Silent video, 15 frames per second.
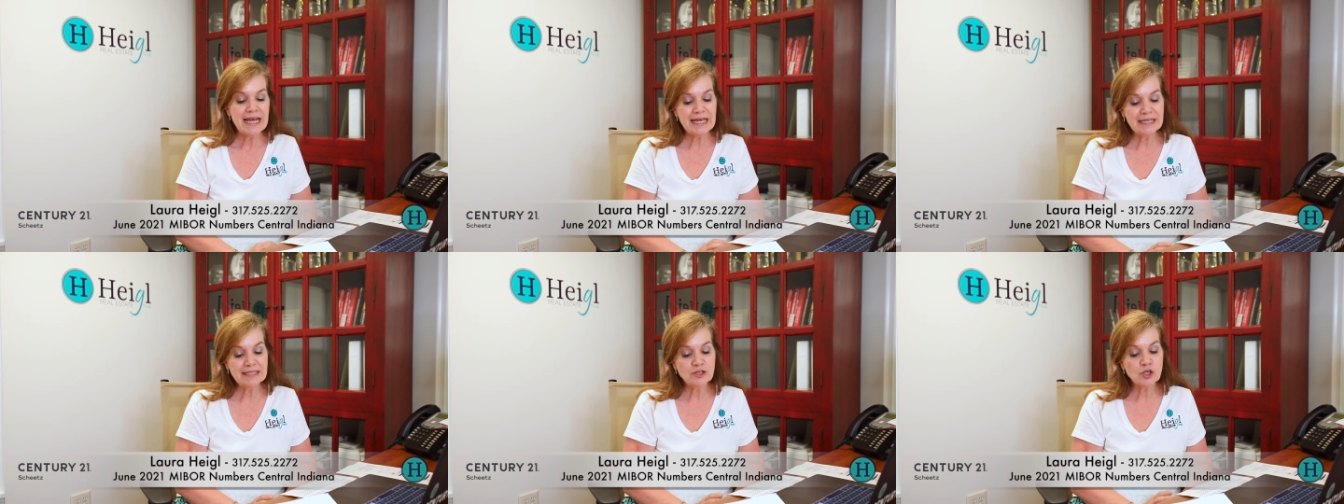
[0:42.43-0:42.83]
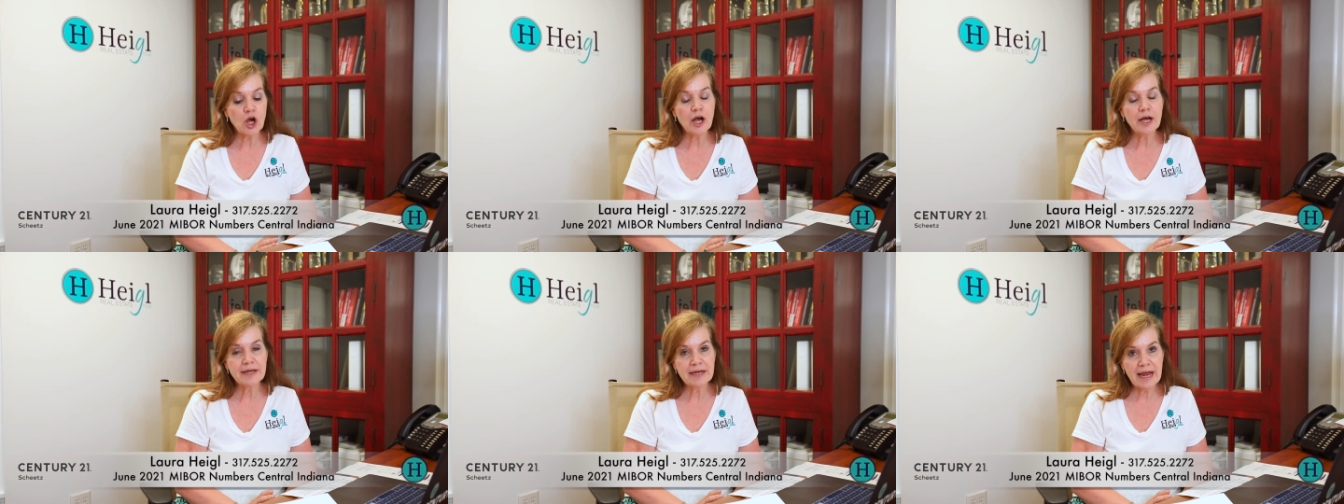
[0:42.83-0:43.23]
And
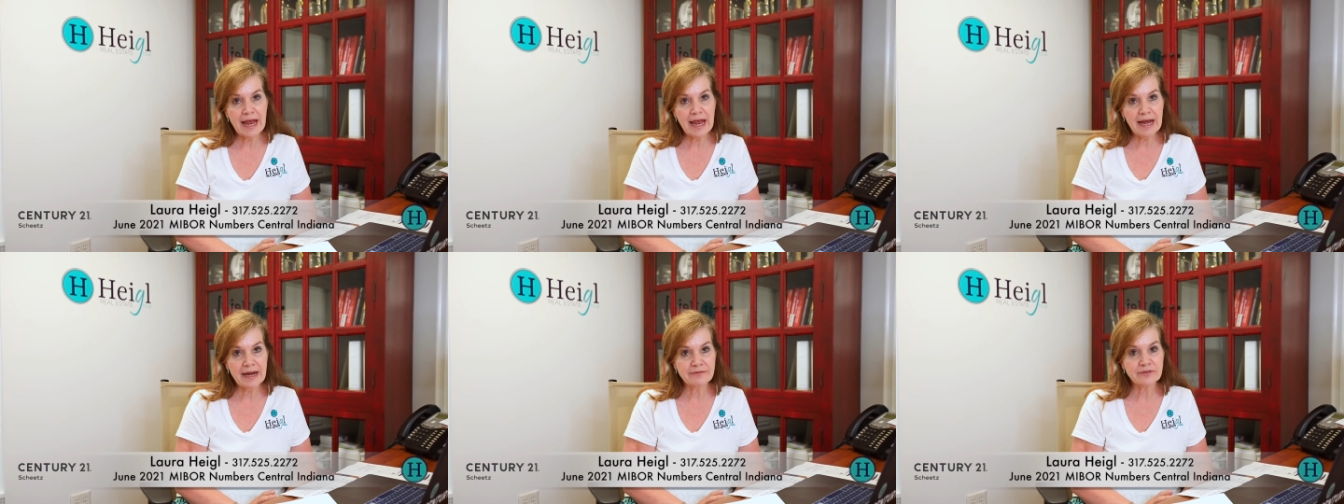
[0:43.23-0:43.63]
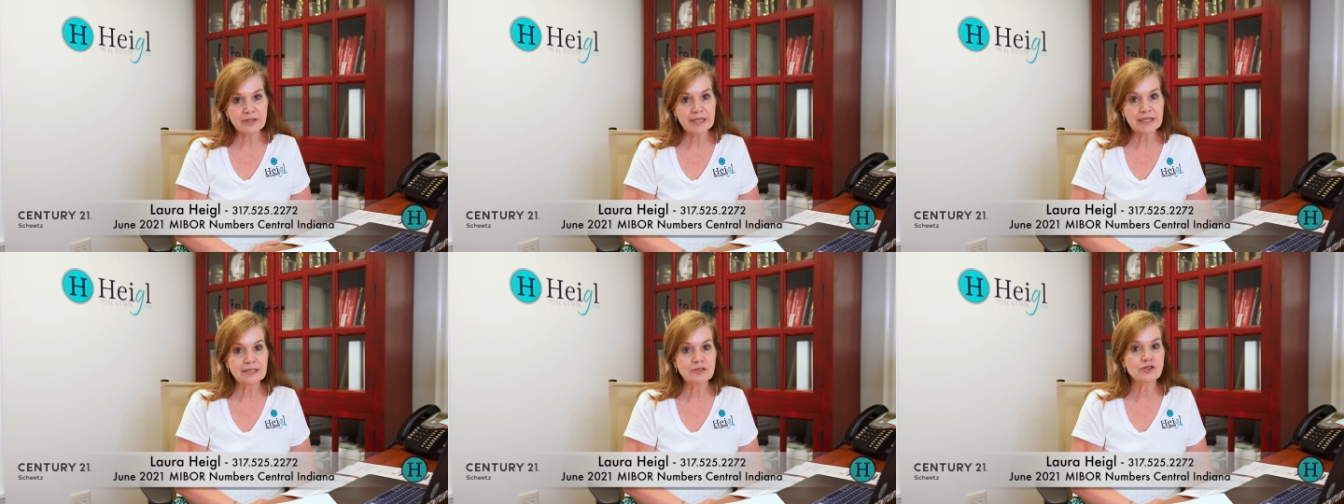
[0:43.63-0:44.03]
on
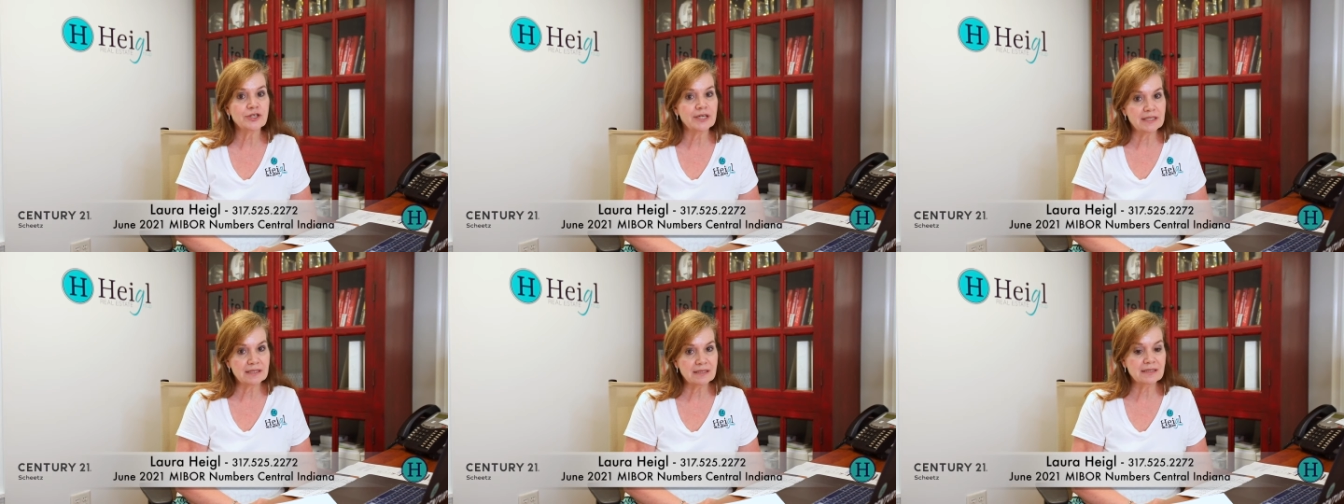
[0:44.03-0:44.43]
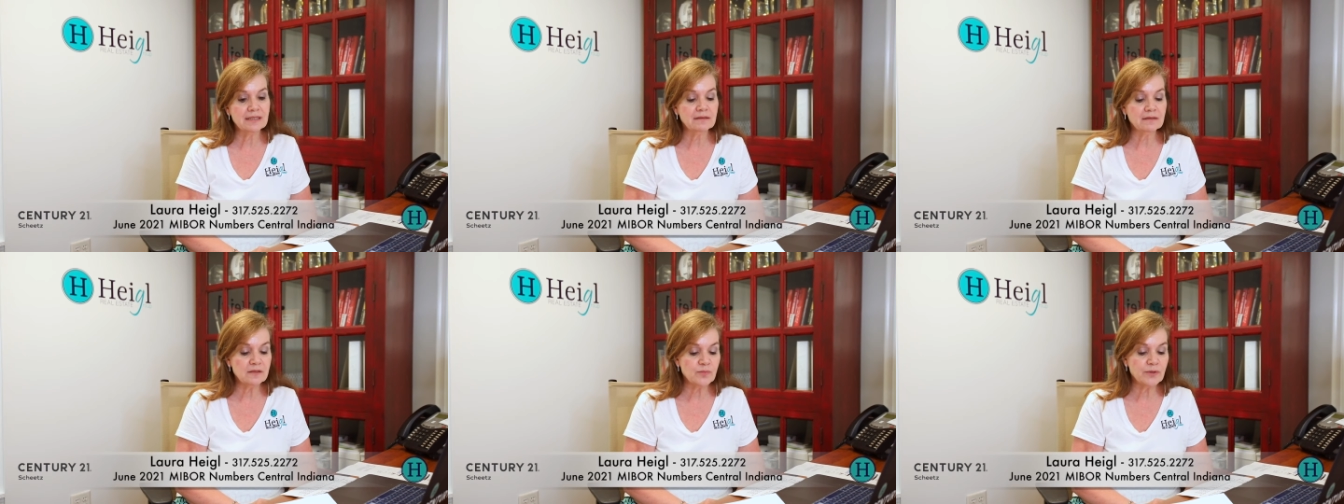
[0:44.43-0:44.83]
average, it
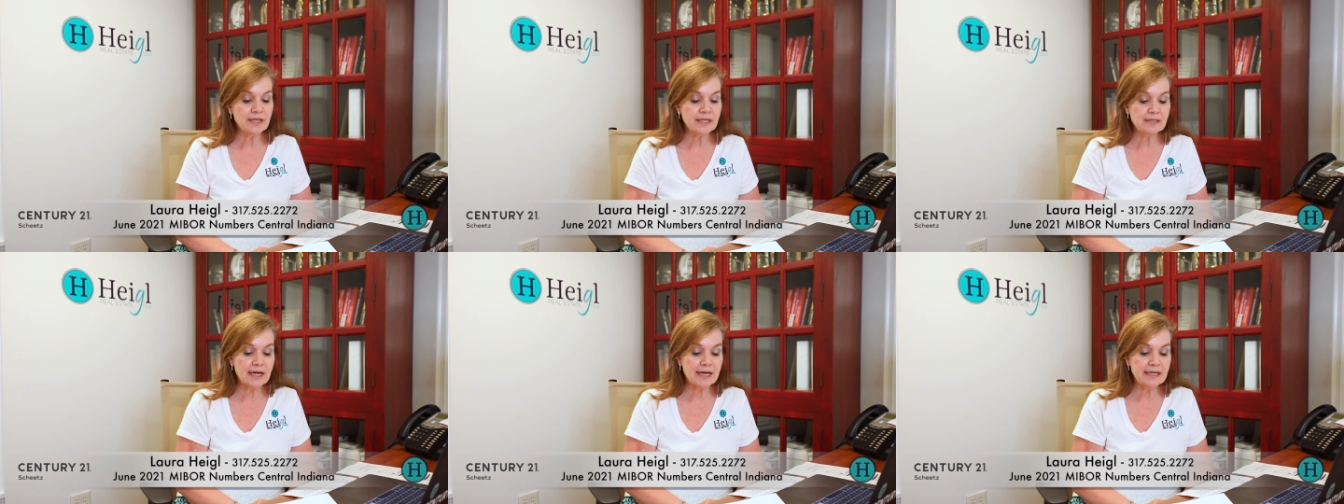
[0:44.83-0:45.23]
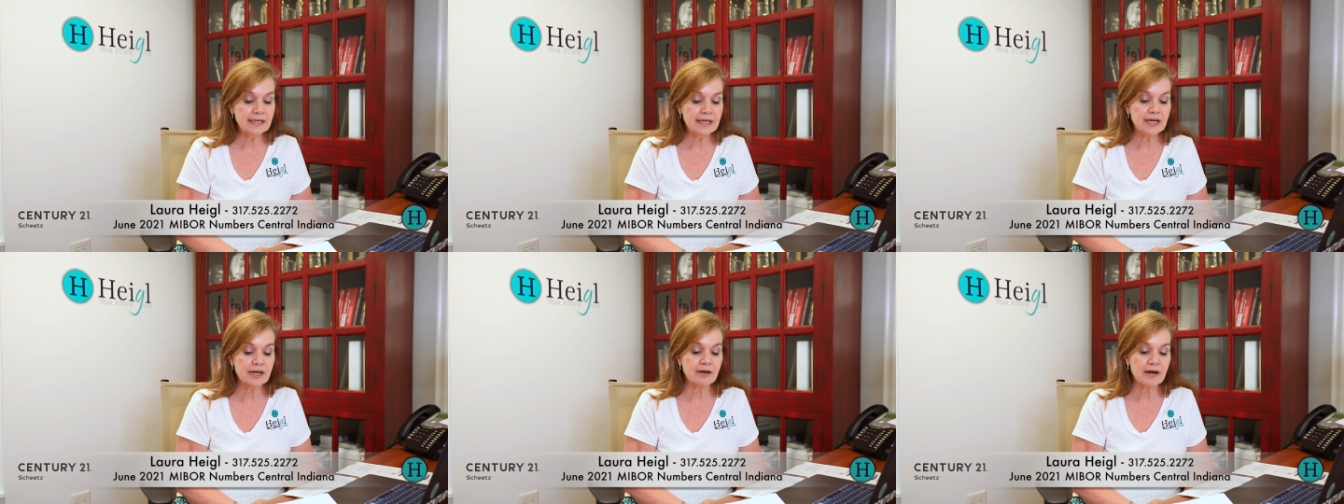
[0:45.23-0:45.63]
still is pretty
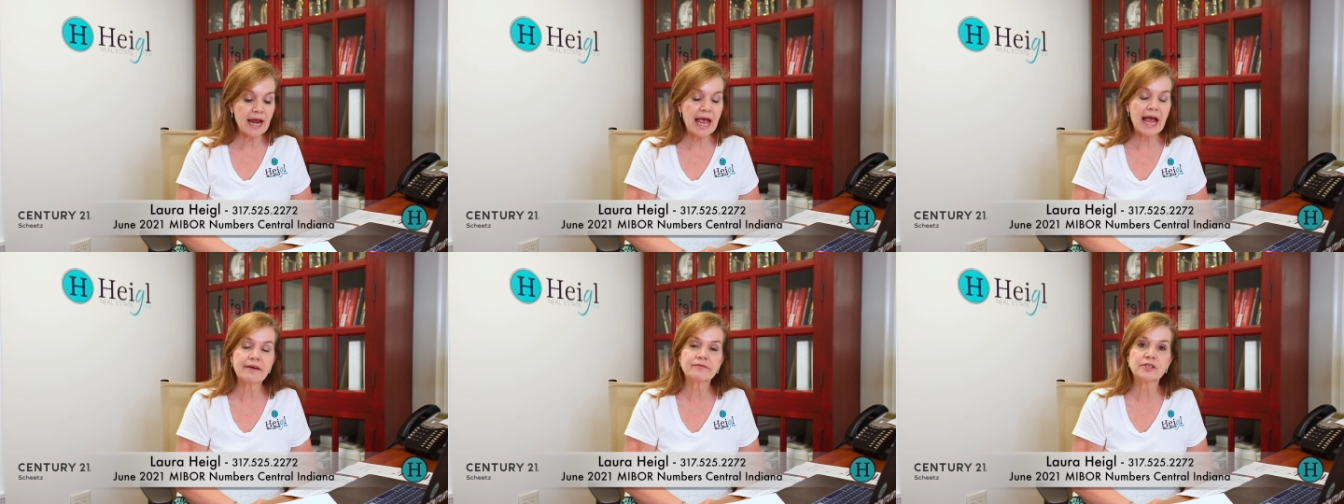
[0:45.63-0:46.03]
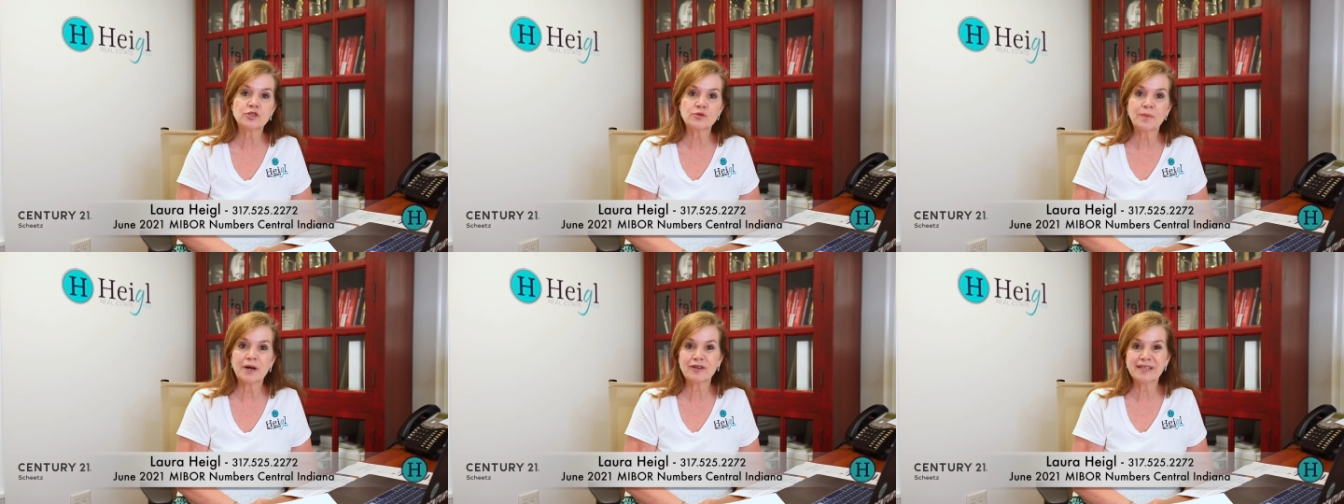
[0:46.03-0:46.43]
tight here.
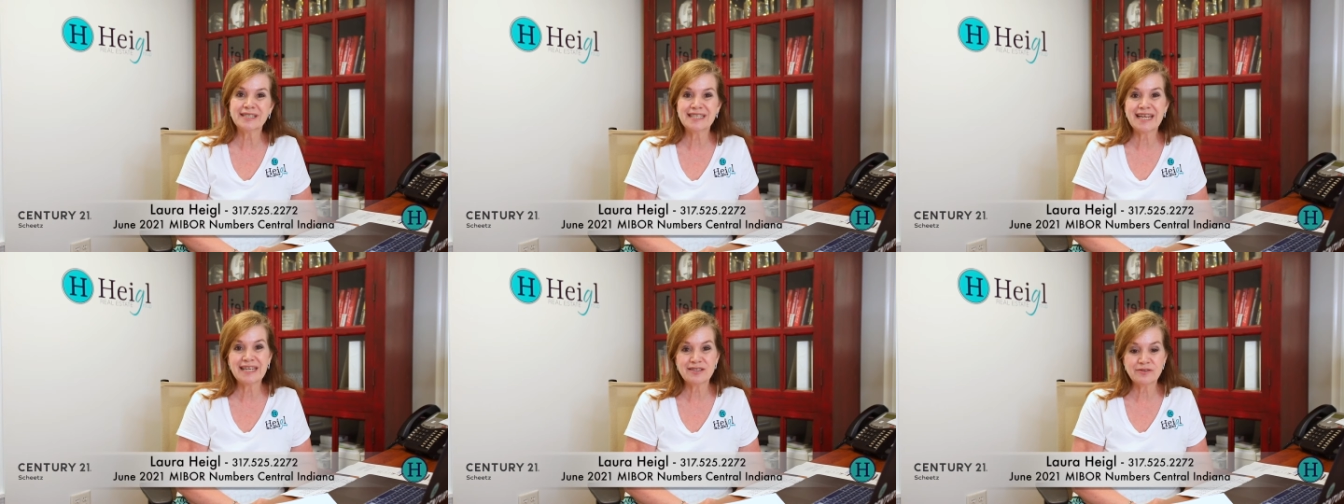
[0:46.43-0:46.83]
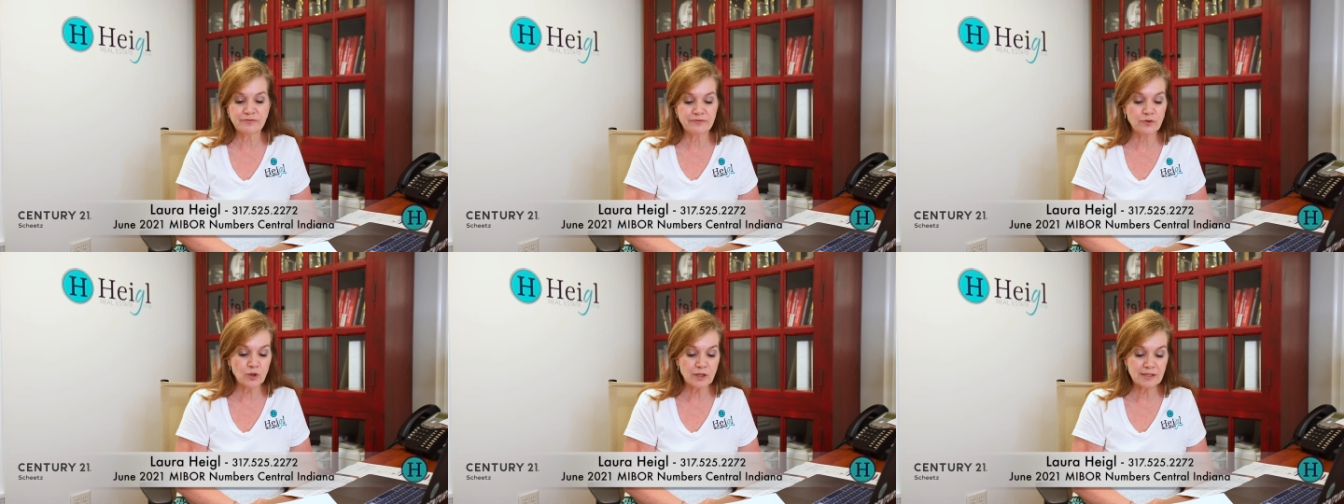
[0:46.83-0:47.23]
Average market days
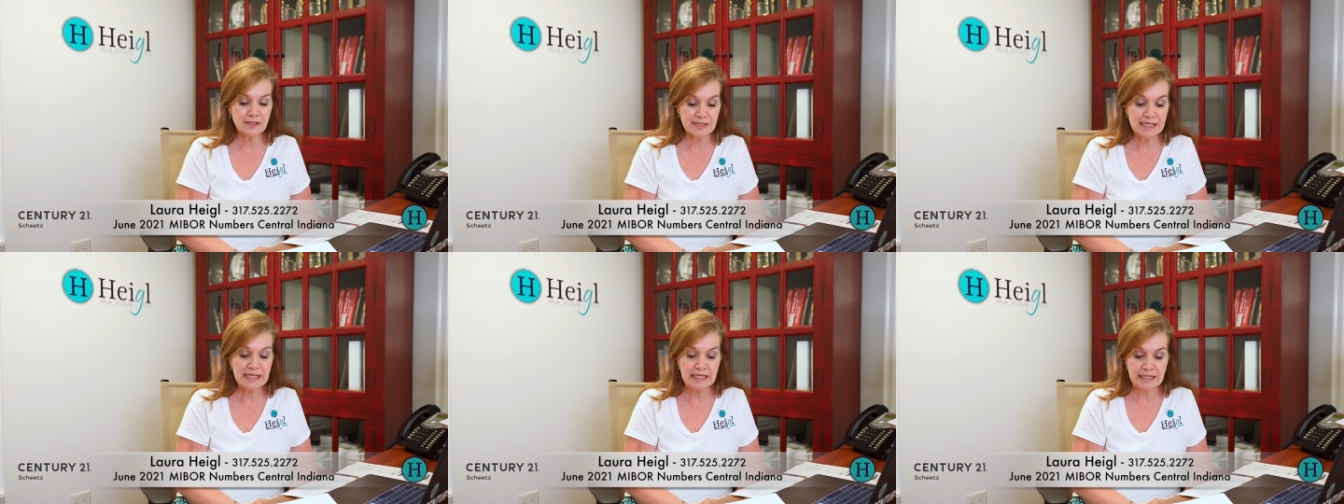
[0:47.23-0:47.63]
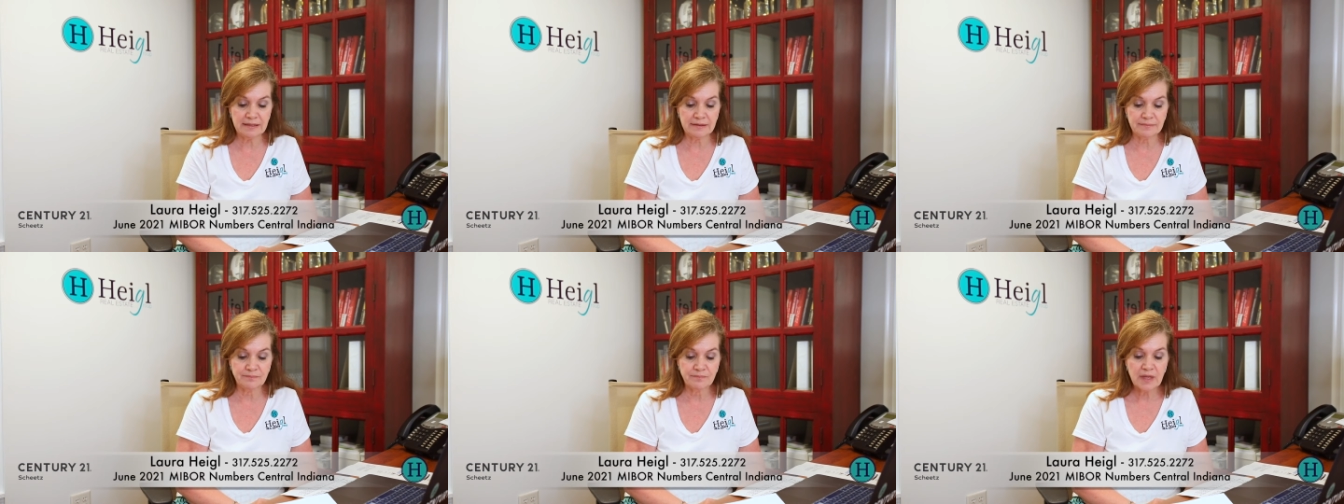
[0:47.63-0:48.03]

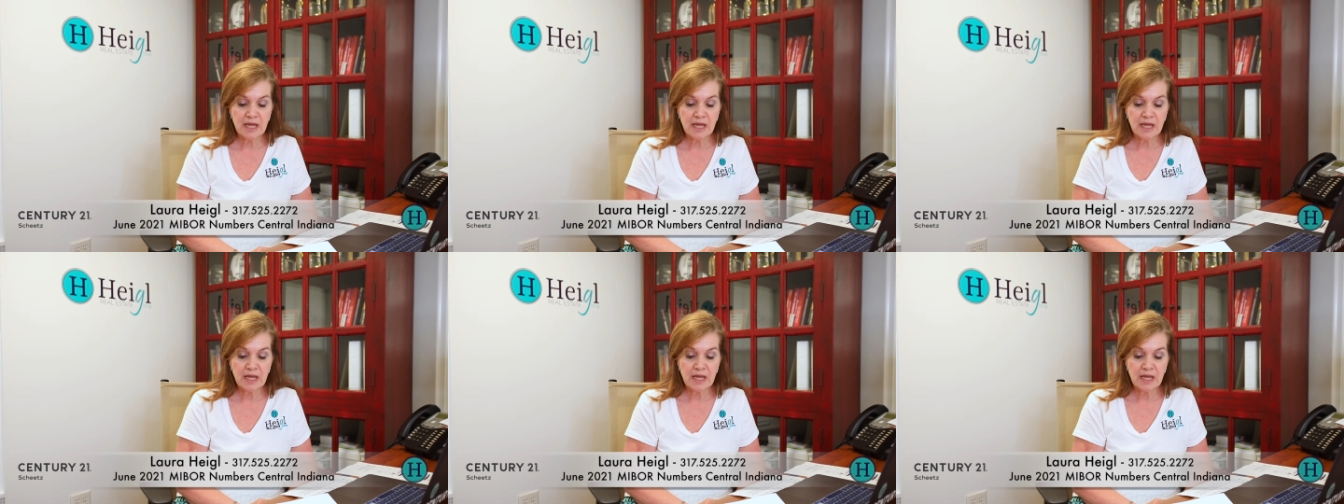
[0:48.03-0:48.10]
14.